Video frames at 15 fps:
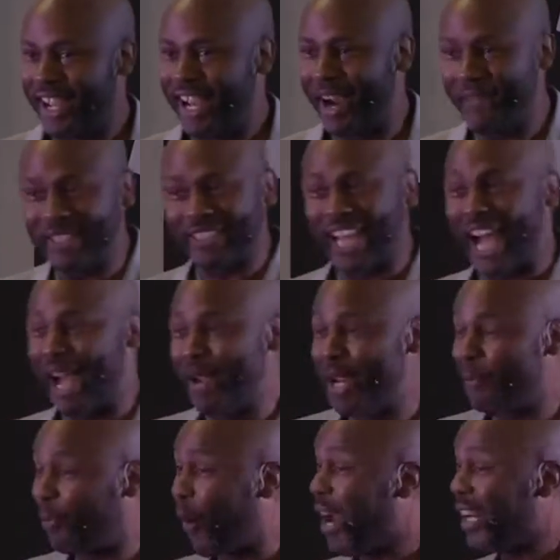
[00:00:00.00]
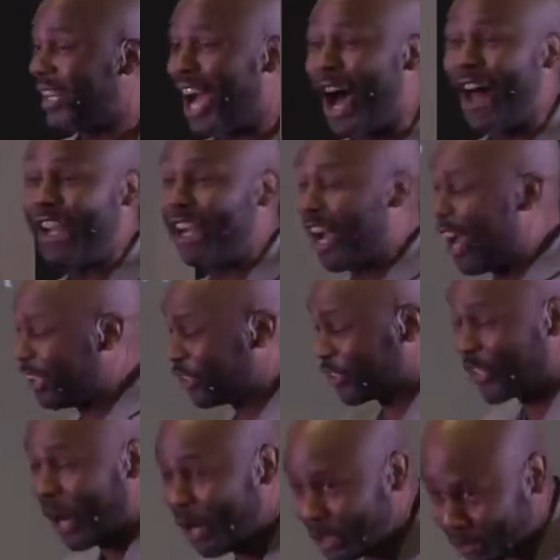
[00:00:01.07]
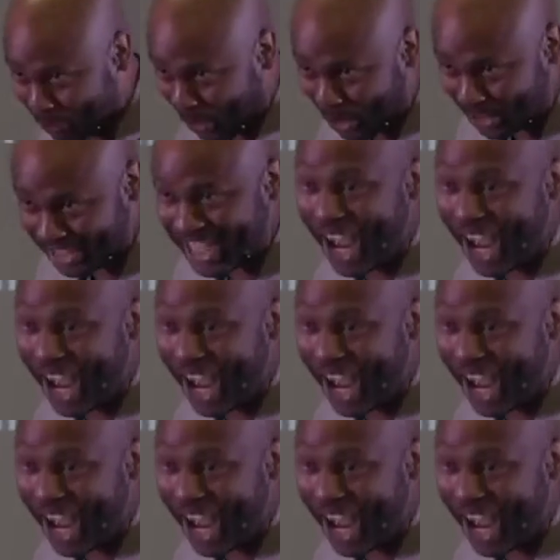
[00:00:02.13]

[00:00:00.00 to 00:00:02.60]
Every time he prank call a, a church person,